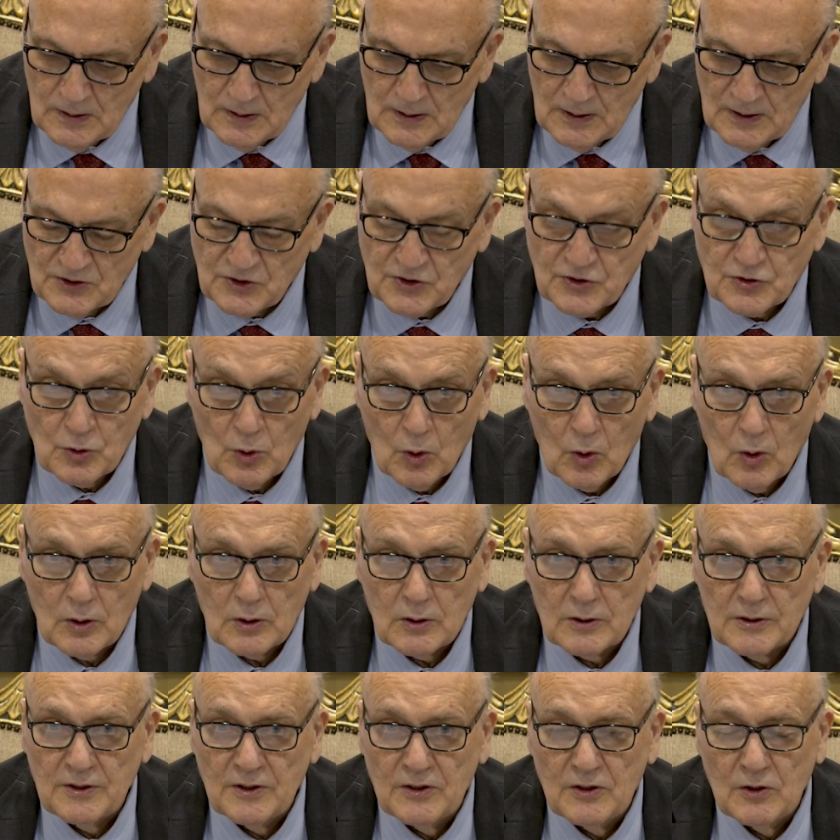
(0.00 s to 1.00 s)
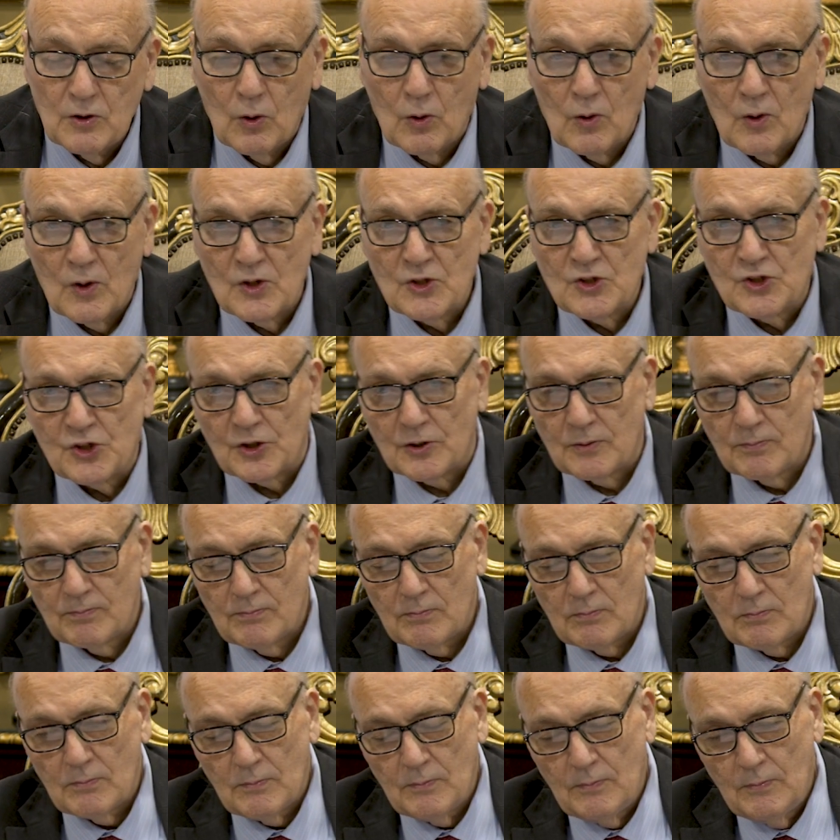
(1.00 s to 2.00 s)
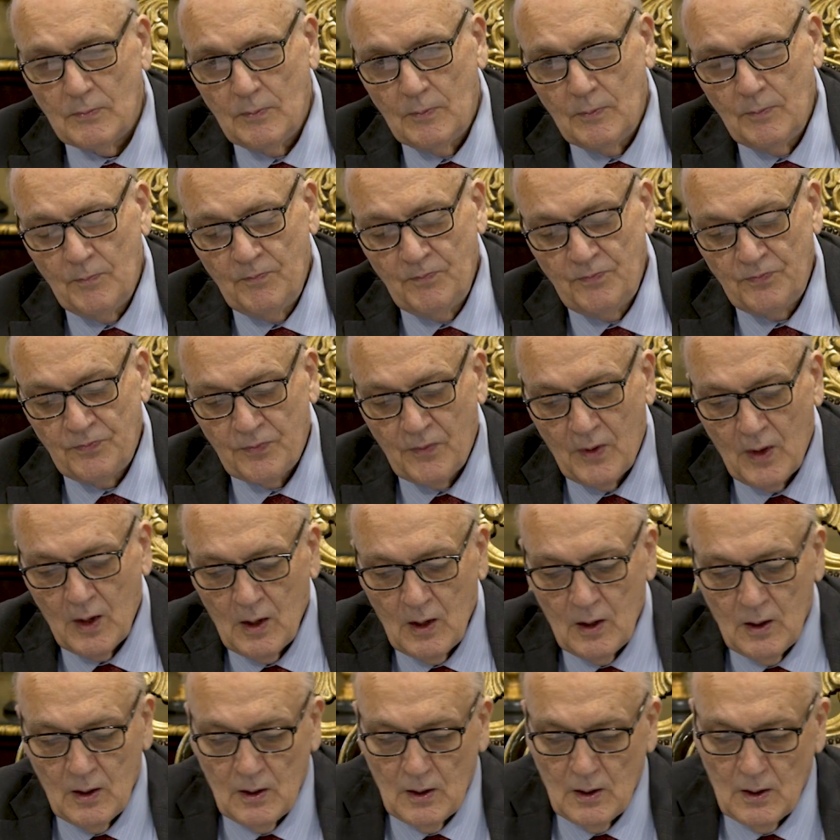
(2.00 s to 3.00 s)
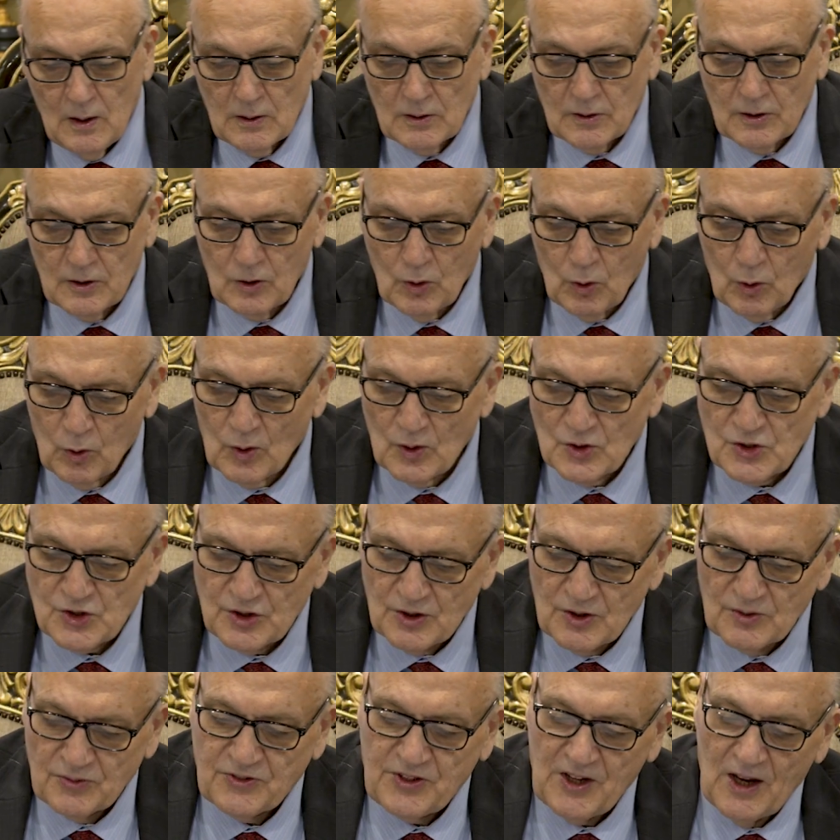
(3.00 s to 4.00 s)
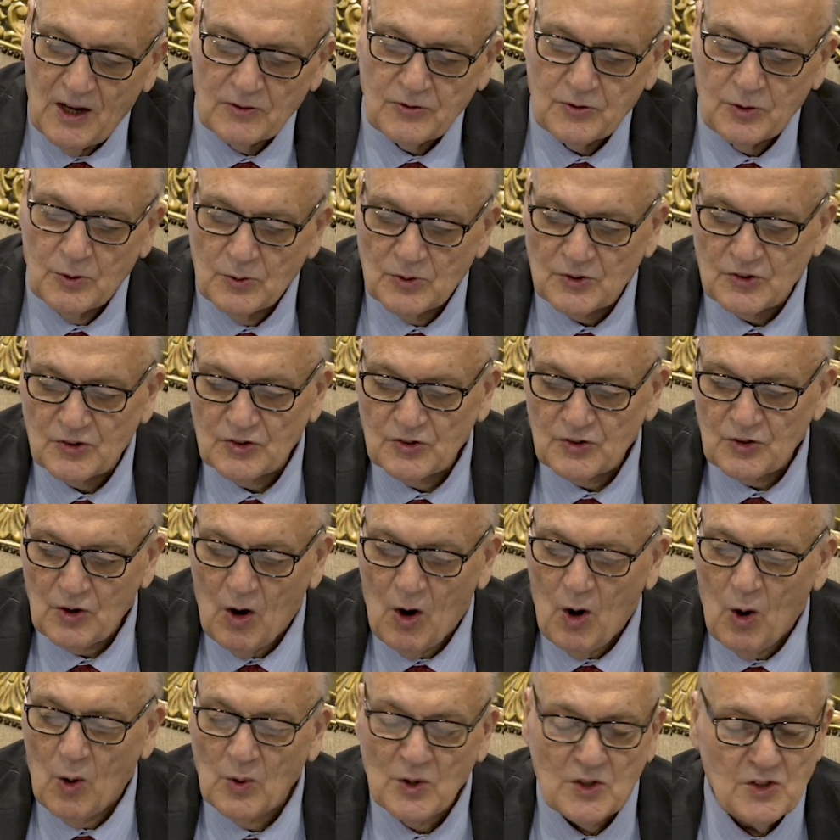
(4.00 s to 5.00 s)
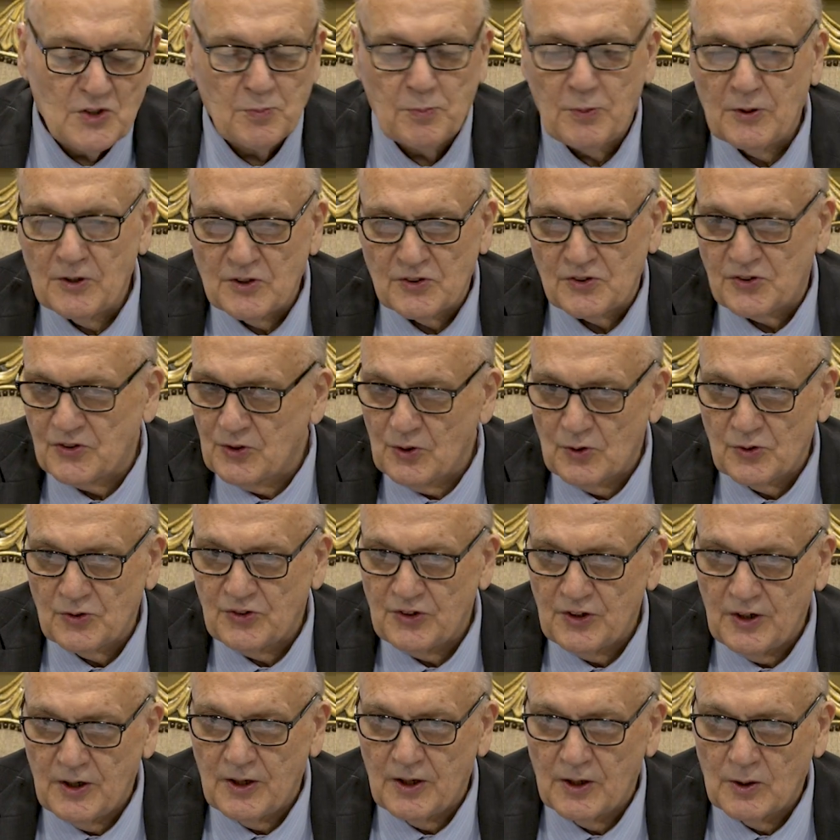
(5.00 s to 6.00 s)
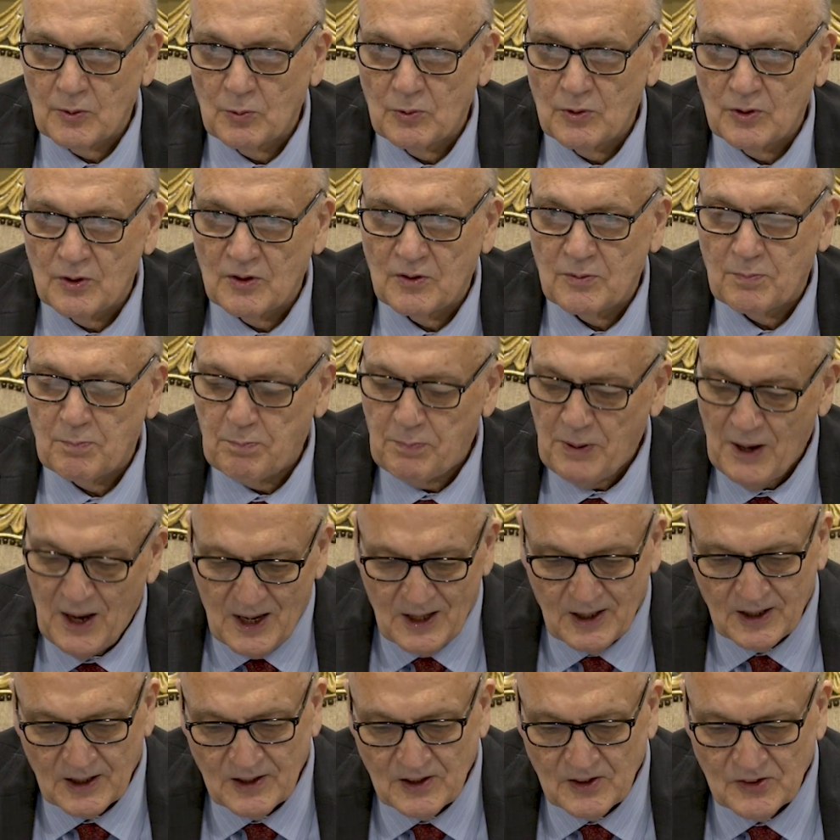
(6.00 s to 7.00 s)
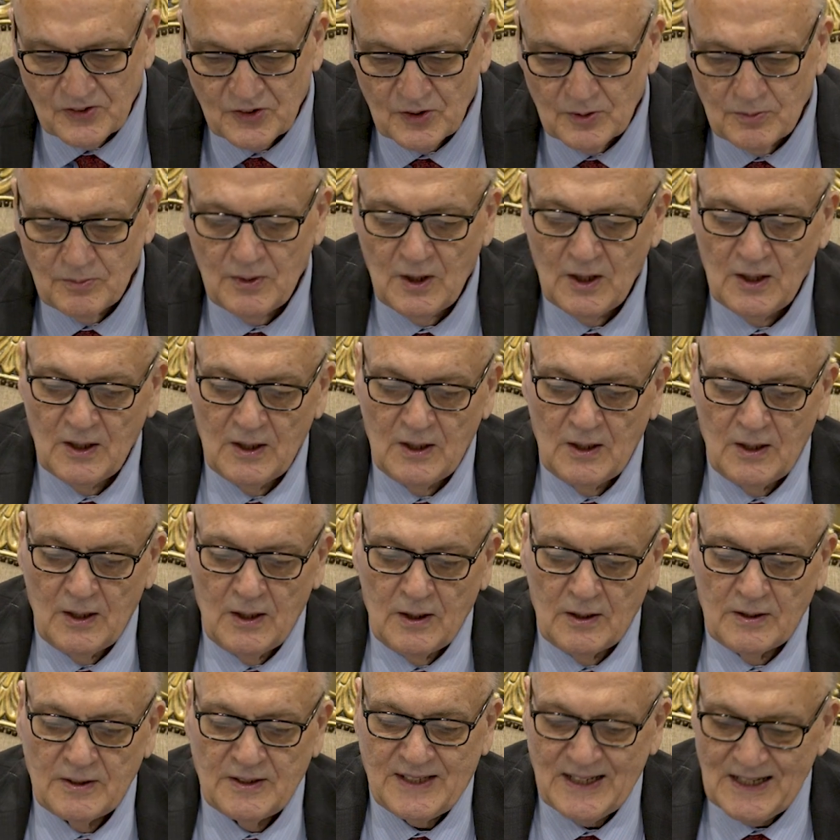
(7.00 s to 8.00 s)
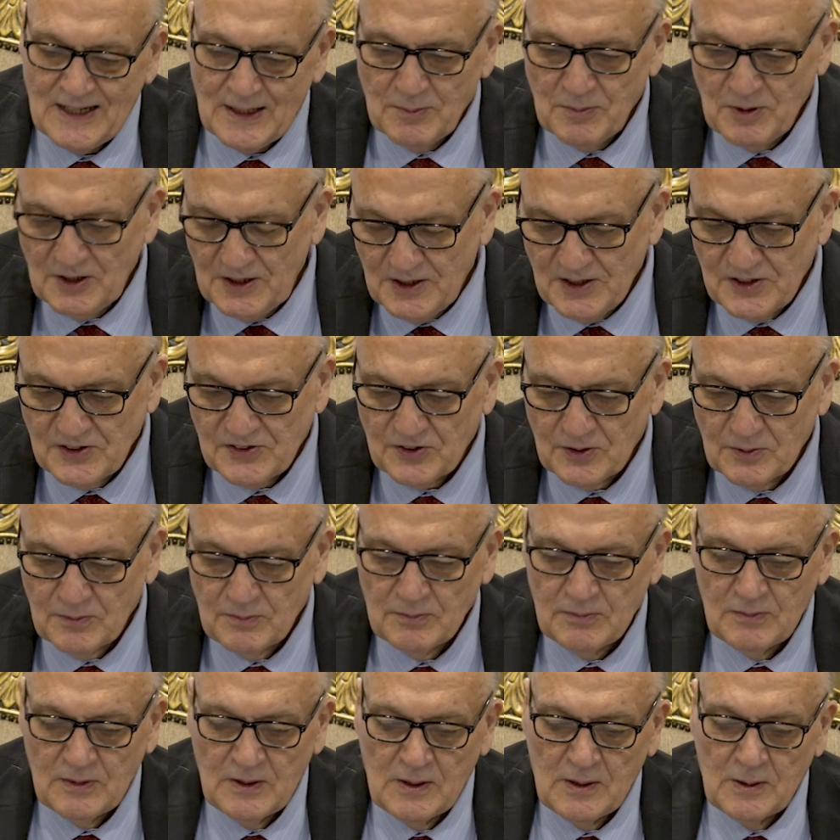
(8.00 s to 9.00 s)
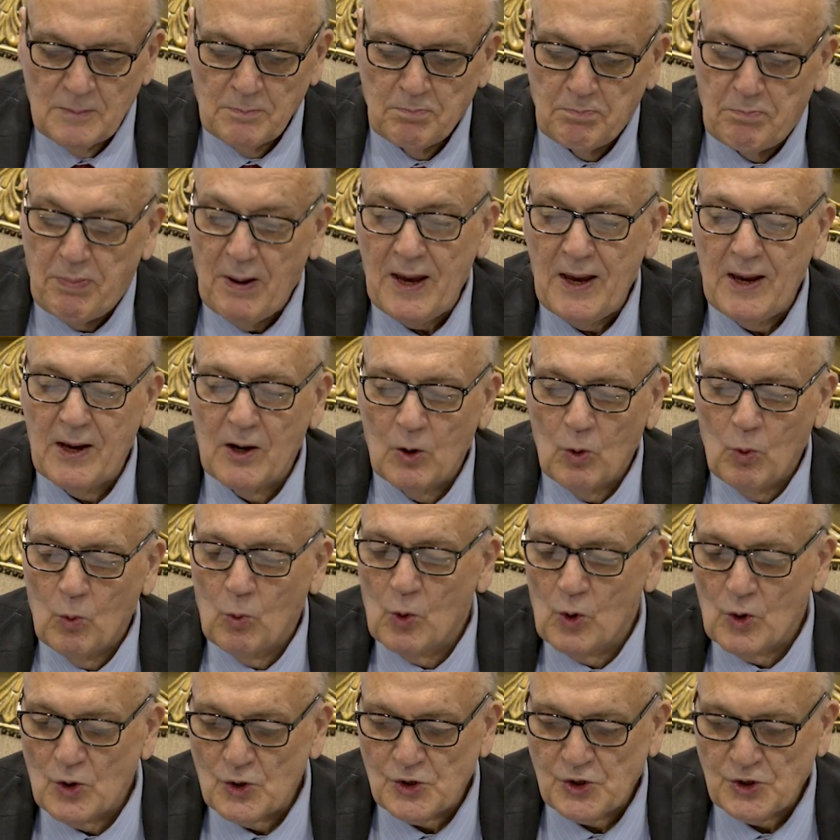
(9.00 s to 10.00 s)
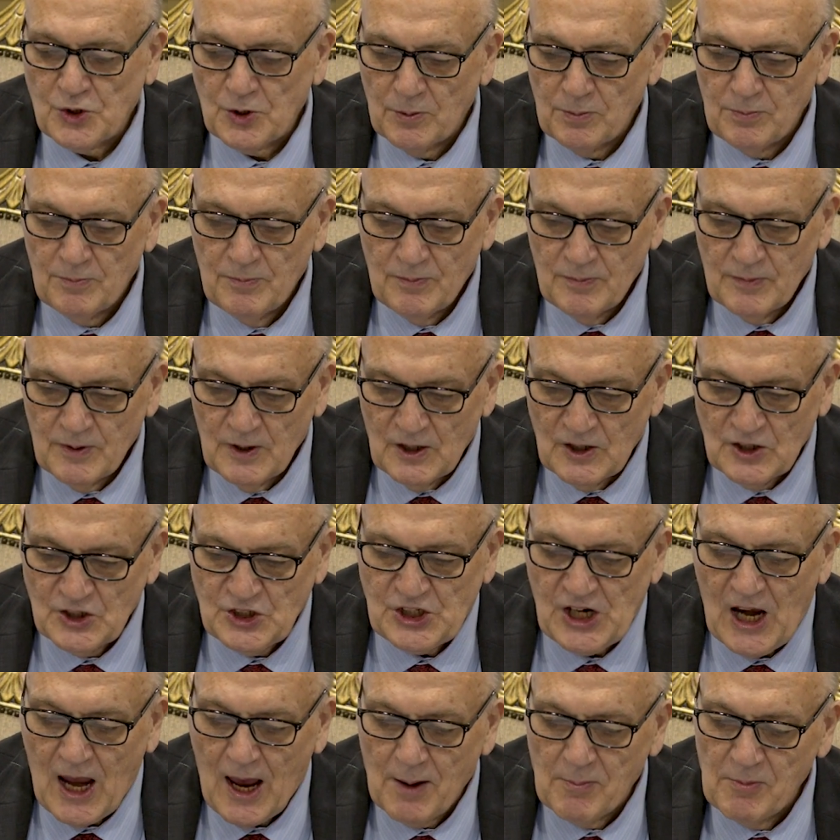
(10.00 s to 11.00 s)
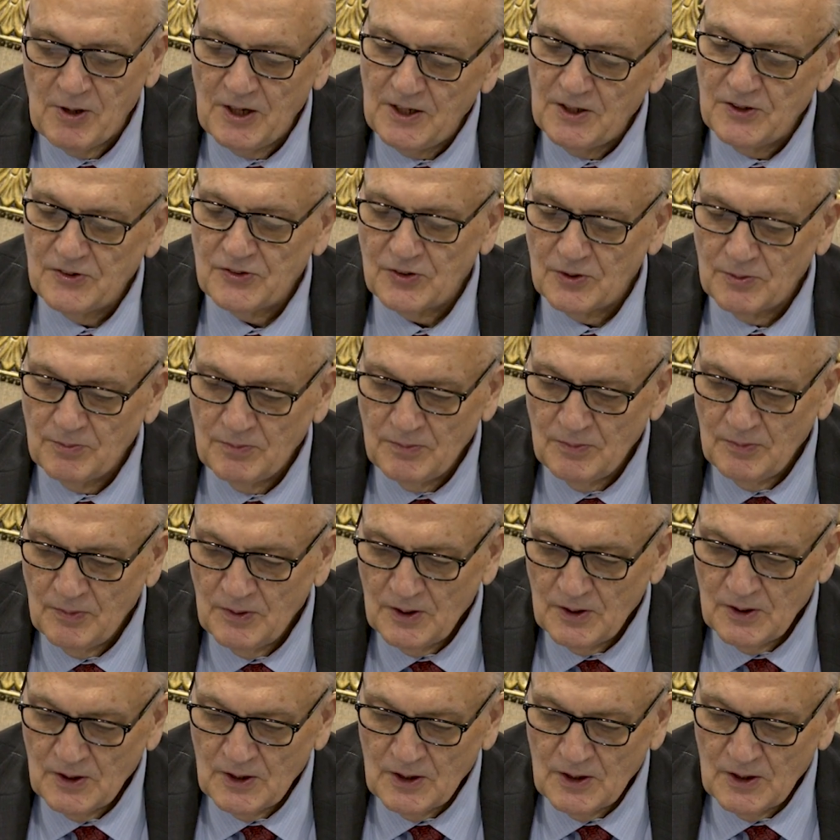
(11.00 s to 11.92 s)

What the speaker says: Historically, the origin of tattoos has always been associated with paganism, demonism, Baal worship, shamanism,